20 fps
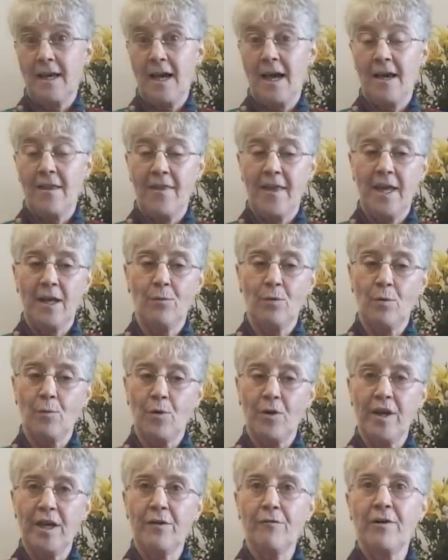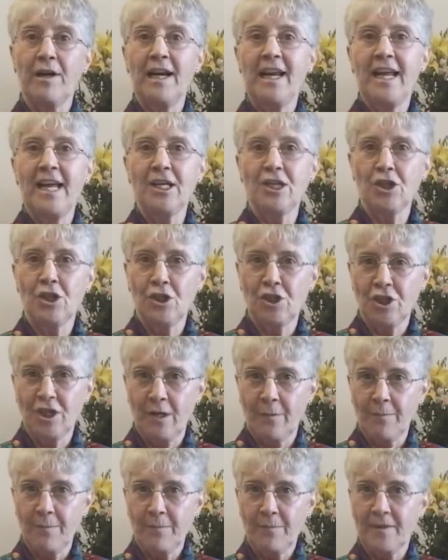and then when we're in
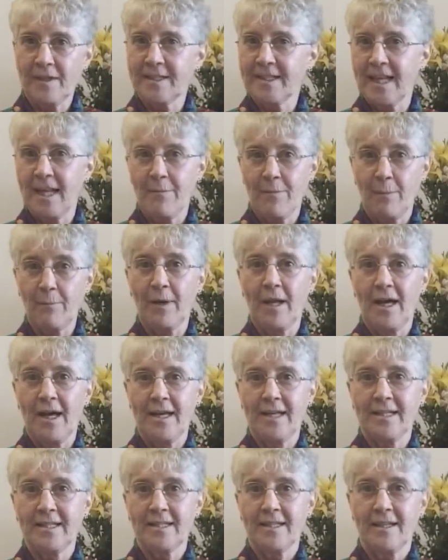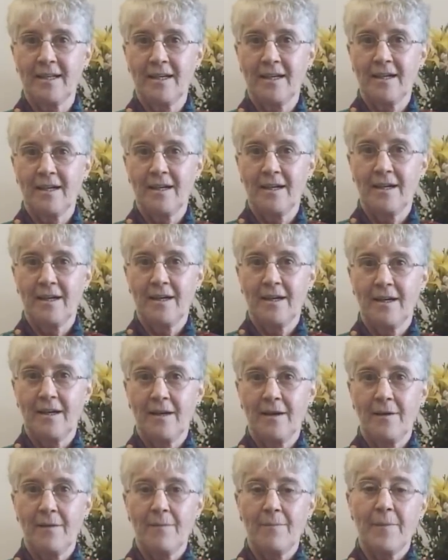relationship, the same applies.
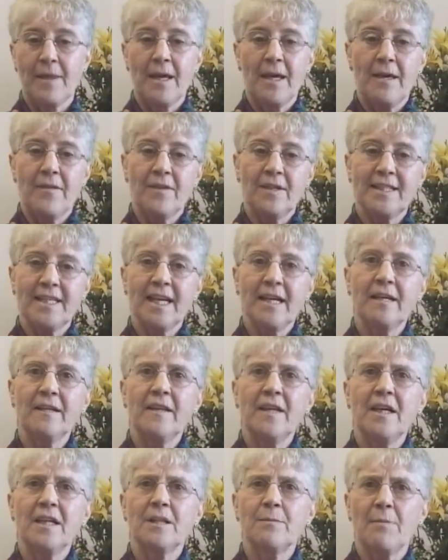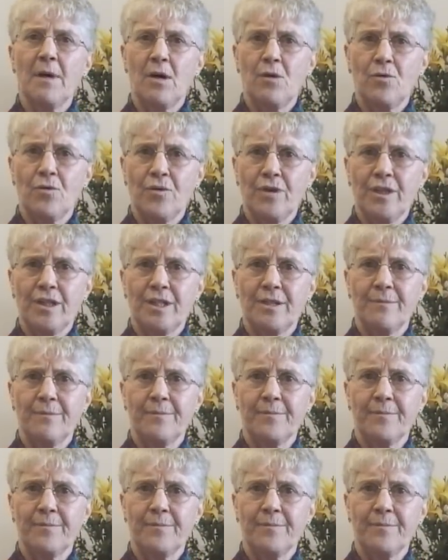The second thing is boundaries.